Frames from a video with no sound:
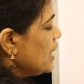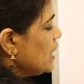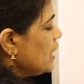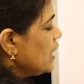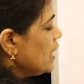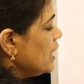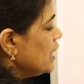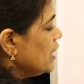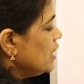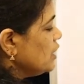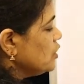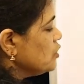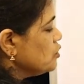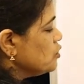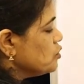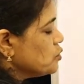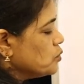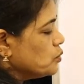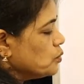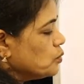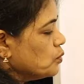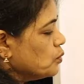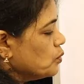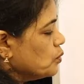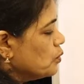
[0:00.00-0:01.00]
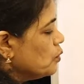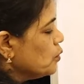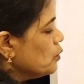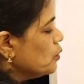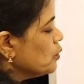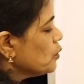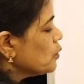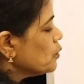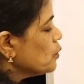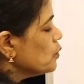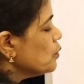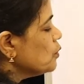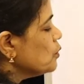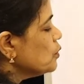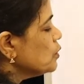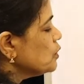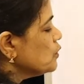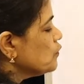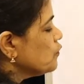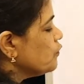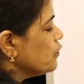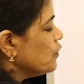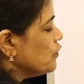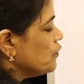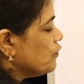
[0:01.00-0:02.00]
into
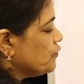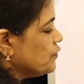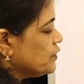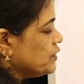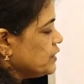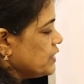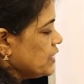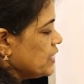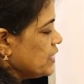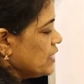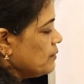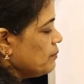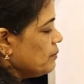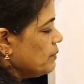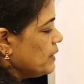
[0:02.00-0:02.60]
root 15.